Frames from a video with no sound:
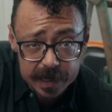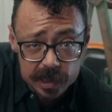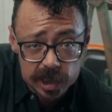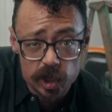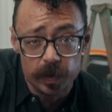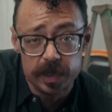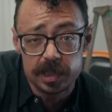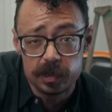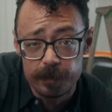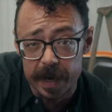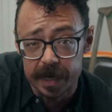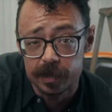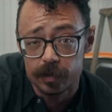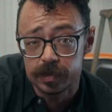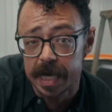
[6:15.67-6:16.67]
So
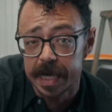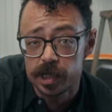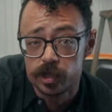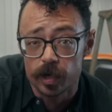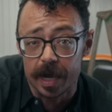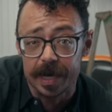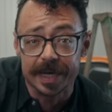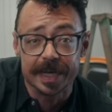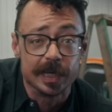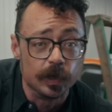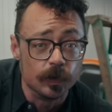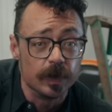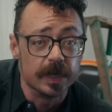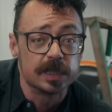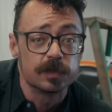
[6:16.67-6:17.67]
inspect those hydraulic
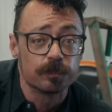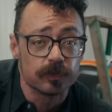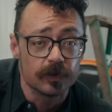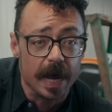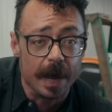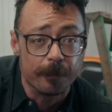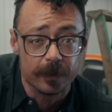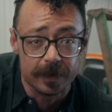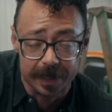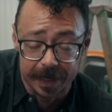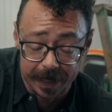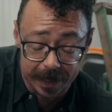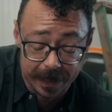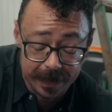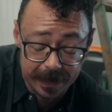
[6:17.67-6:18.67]
units
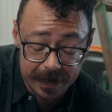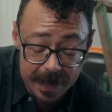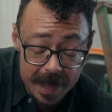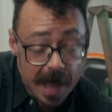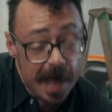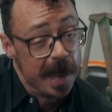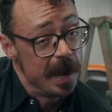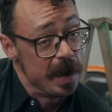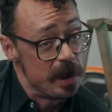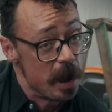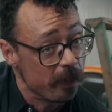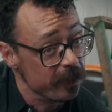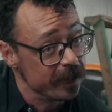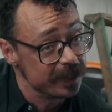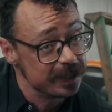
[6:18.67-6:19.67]
properly.
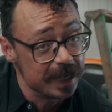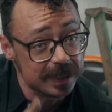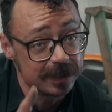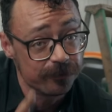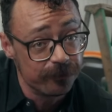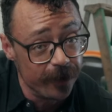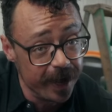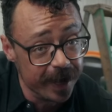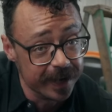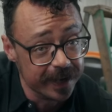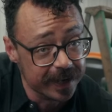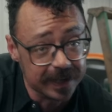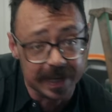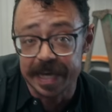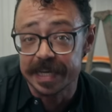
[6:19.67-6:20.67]
Nothing says
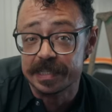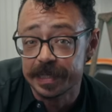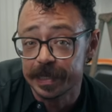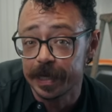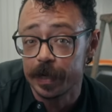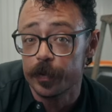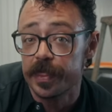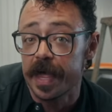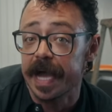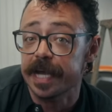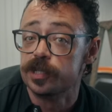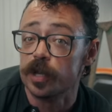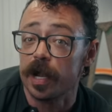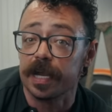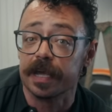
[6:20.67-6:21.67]
fun like dealing with
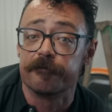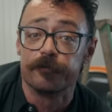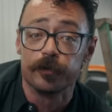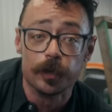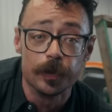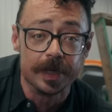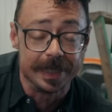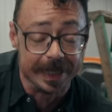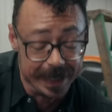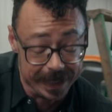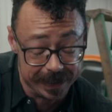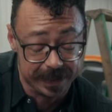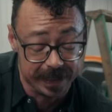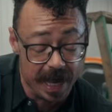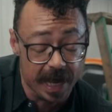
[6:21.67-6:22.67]
hydraulic fluid
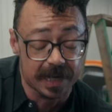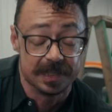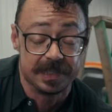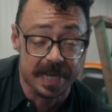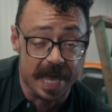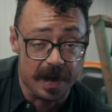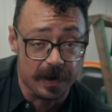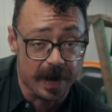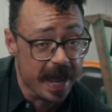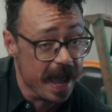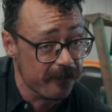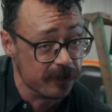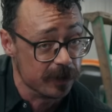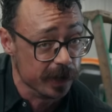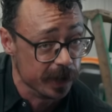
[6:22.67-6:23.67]
leaks on a Saturday
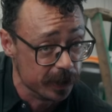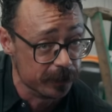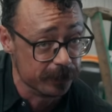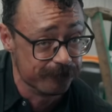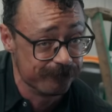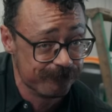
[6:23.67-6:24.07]
afternoon.